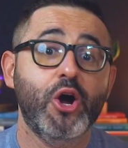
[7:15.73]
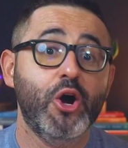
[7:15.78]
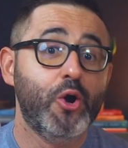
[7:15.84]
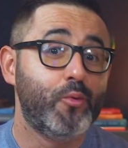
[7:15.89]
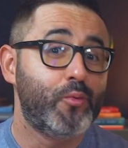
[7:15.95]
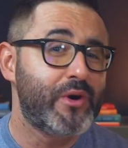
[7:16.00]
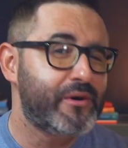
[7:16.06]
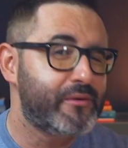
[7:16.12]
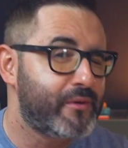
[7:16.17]

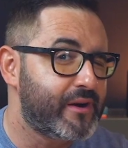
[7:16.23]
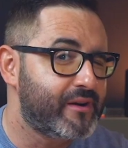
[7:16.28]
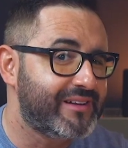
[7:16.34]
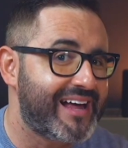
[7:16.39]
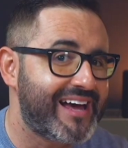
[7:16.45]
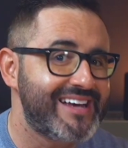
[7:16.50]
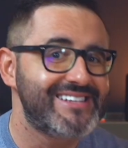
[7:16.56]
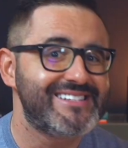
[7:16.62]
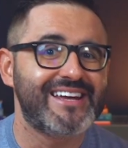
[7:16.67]
we
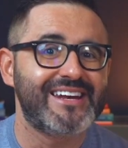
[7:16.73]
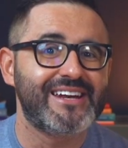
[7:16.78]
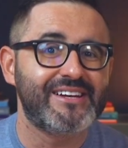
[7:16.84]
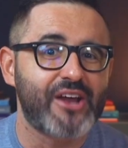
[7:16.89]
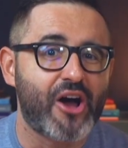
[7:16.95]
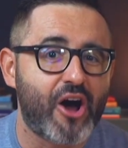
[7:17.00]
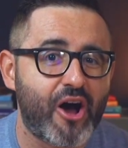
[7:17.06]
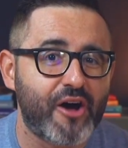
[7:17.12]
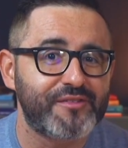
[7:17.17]
realize that it
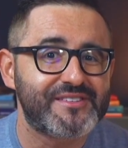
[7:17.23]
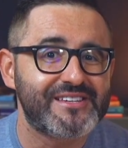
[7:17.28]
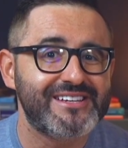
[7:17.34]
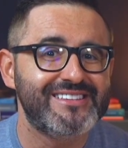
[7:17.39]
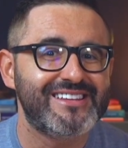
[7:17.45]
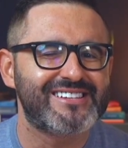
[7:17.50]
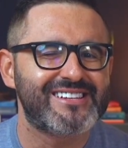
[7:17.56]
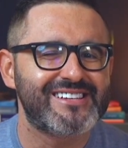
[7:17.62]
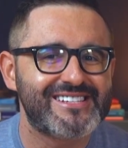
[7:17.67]
often
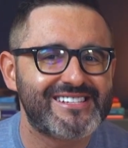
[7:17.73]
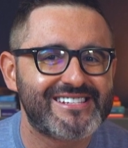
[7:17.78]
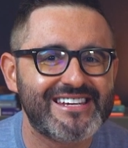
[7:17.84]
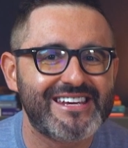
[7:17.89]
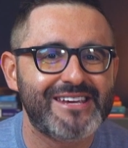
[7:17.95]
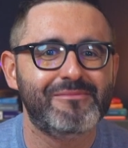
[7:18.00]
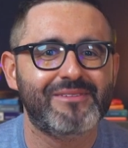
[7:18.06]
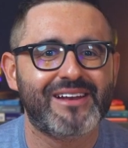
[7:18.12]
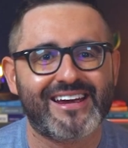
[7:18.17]
doesn't
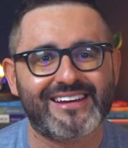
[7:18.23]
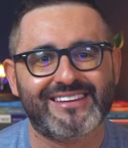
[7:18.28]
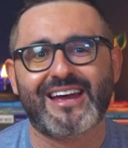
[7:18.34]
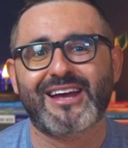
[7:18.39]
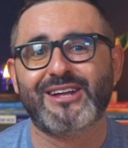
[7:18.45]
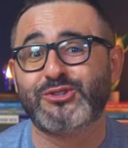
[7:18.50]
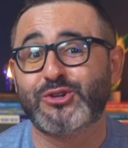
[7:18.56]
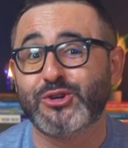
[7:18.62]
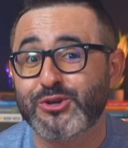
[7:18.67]
seem like
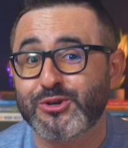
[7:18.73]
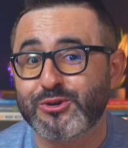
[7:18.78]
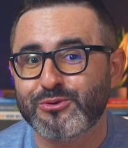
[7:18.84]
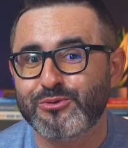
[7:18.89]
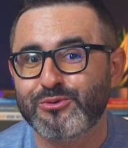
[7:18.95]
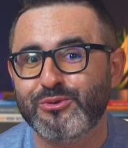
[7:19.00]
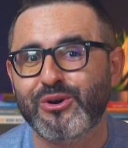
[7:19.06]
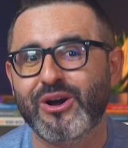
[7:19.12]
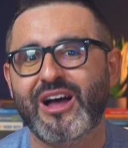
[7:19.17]
that to
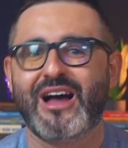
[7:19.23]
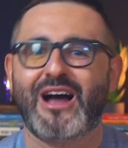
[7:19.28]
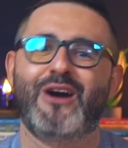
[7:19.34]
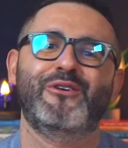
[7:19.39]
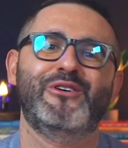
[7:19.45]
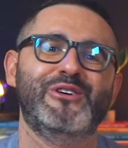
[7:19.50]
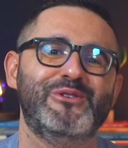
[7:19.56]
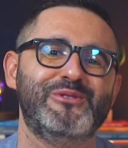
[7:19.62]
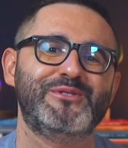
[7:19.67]
you,
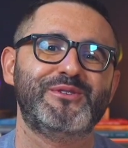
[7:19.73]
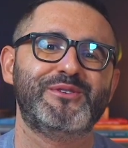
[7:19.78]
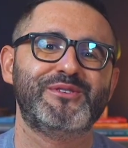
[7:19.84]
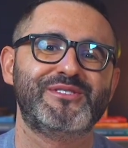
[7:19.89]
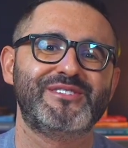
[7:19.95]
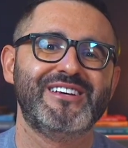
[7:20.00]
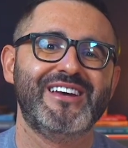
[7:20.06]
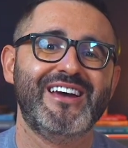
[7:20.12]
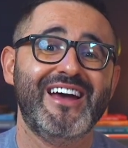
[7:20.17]
our
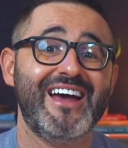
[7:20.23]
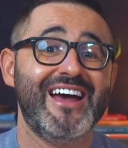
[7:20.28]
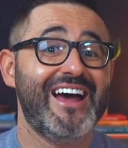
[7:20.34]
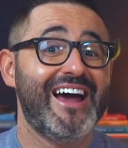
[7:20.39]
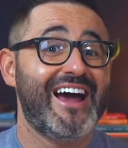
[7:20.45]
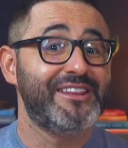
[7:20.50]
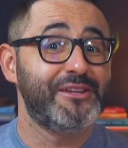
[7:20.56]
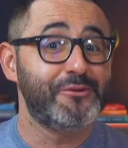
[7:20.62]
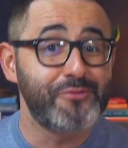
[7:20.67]
users.
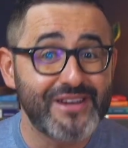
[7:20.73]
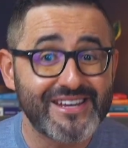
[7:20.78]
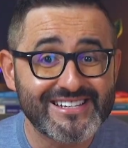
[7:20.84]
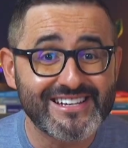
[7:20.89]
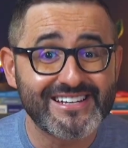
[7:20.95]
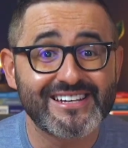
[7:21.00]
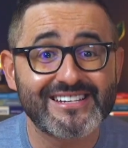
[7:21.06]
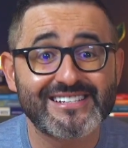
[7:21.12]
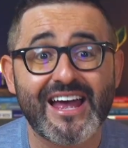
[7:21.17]
And the
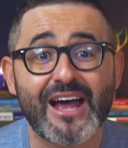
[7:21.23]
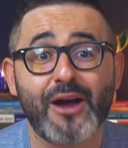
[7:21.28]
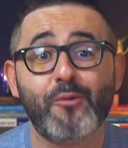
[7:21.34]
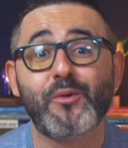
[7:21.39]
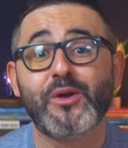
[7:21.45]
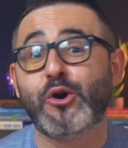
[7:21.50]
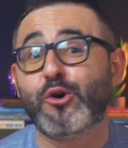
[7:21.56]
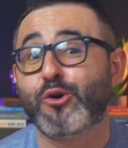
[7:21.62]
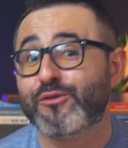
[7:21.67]
reason is that
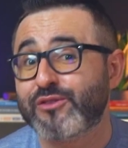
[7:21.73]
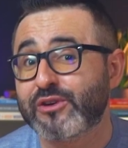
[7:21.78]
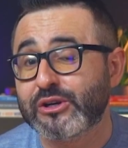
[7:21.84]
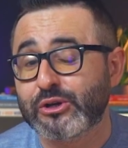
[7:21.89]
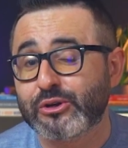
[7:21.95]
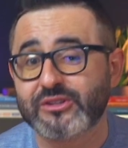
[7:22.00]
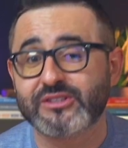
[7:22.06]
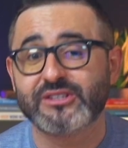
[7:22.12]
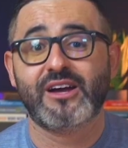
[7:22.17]
we
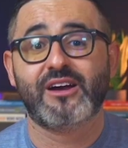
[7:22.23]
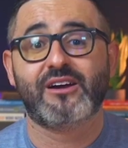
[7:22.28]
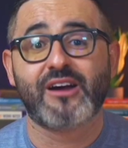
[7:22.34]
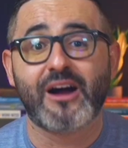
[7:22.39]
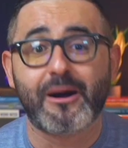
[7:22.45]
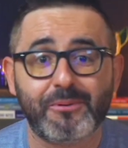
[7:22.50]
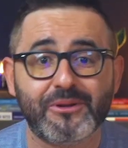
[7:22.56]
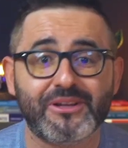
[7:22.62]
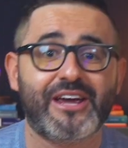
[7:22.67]
overlooked a
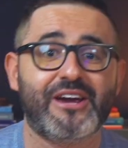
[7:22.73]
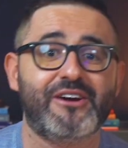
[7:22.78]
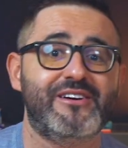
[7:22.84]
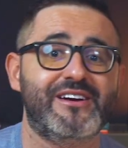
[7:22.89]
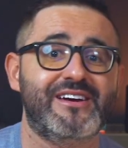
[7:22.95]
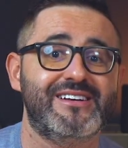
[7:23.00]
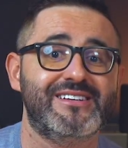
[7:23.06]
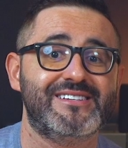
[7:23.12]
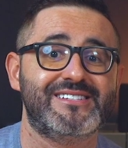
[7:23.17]
couple
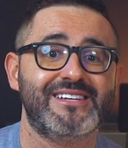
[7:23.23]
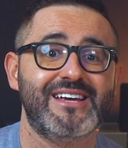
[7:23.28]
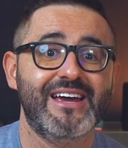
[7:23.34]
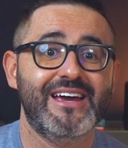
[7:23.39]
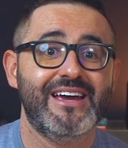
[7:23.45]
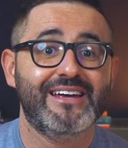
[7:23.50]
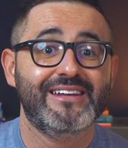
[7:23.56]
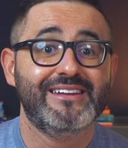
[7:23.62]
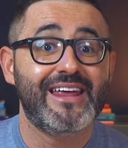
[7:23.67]
areas,
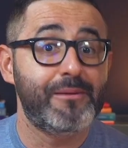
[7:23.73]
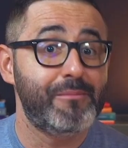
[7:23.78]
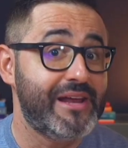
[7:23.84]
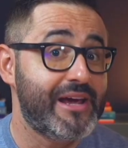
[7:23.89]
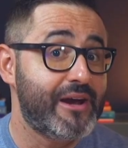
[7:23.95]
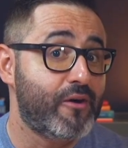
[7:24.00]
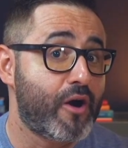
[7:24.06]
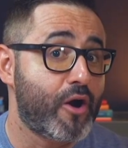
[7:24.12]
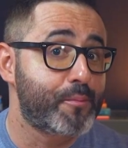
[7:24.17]

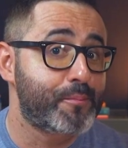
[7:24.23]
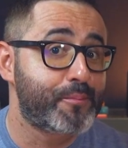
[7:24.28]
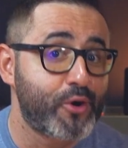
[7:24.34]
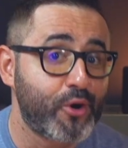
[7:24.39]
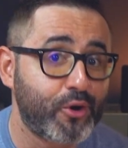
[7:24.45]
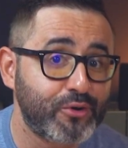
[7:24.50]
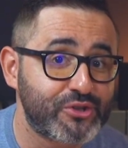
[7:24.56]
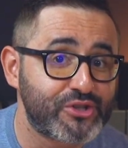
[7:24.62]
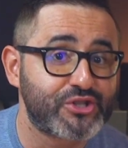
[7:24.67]
namely our
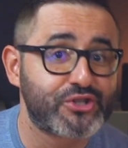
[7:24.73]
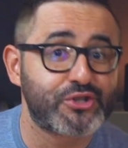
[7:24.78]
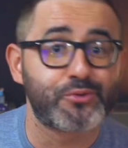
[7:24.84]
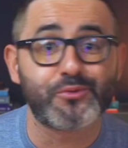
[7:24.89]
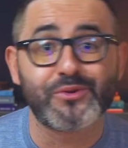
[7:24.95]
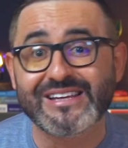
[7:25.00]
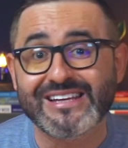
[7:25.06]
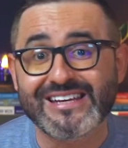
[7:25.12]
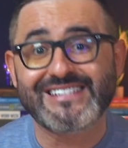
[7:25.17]
approach to
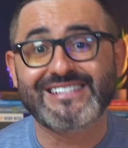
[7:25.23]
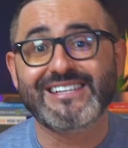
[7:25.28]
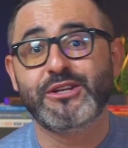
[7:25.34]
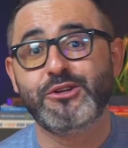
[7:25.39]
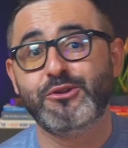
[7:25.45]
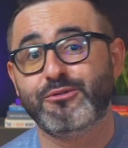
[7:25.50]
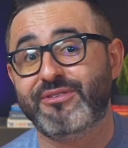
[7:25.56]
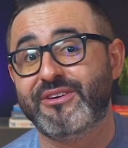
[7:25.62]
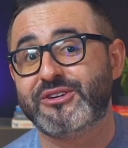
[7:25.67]
releasing
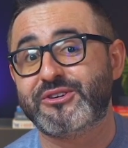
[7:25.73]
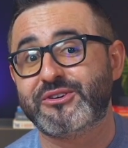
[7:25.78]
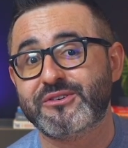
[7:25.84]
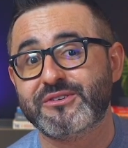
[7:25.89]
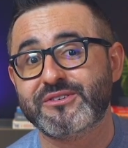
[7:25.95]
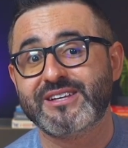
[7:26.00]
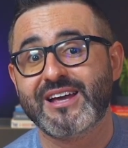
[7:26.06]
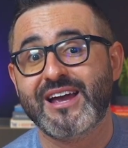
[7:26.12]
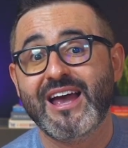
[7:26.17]
new
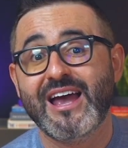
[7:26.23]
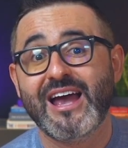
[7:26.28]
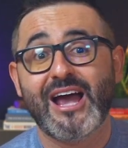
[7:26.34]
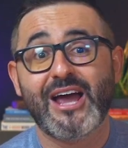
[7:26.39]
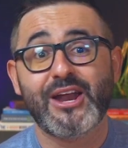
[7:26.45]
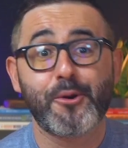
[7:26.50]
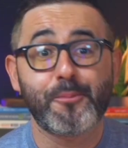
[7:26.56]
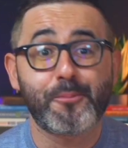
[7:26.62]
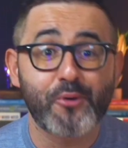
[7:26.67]
features
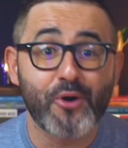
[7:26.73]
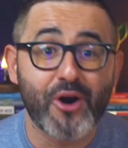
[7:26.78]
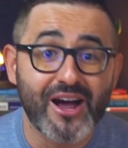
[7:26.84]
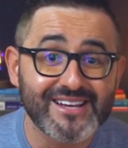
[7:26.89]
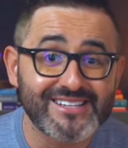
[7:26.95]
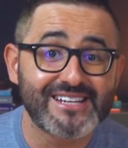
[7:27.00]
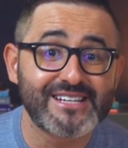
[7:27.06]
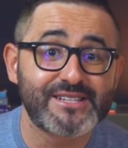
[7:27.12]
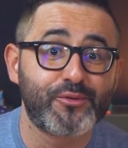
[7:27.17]
and our
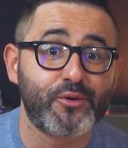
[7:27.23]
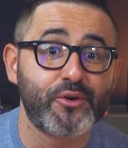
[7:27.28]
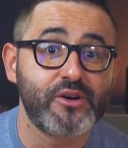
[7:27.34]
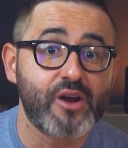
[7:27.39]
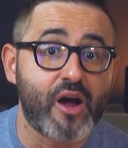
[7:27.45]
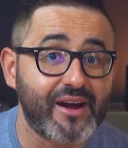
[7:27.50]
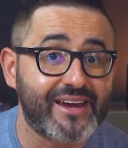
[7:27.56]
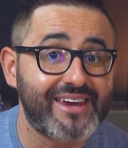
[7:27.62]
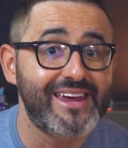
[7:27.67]
process for
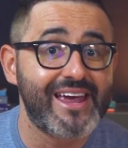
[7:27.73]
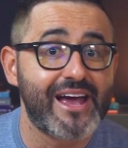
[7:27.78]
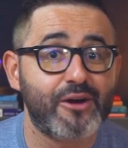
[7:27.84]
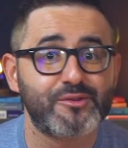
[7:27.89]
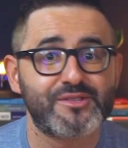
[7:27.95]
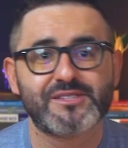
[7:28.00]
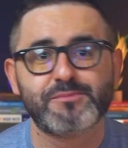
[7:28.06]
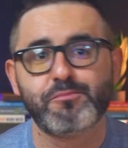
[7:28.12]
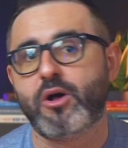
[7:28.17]
knocking
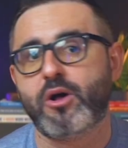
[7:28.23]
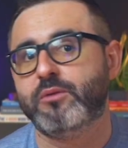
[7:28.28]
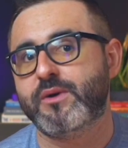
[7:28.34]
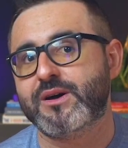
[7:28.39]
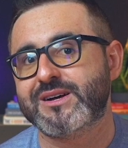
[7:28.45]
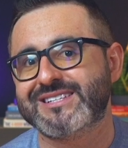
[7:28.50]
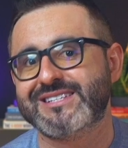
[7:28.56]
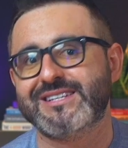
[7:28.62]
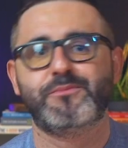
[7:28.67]
out small
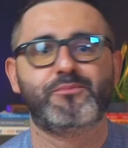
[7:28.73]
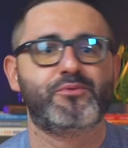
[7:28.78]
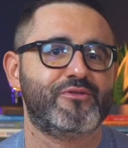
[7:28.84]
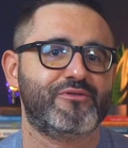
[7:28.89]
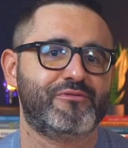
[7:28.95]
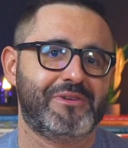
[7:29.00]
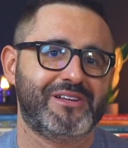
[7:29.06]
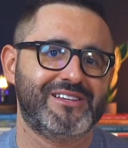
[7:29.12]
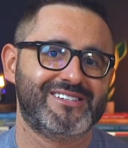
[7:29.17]
bugs and
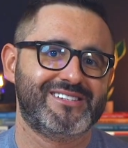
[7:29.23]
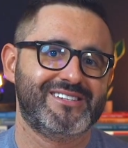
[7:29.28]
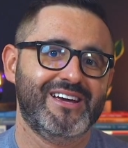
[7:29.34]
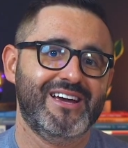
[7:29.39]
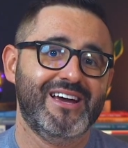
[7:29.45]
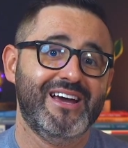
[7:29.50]
improvements.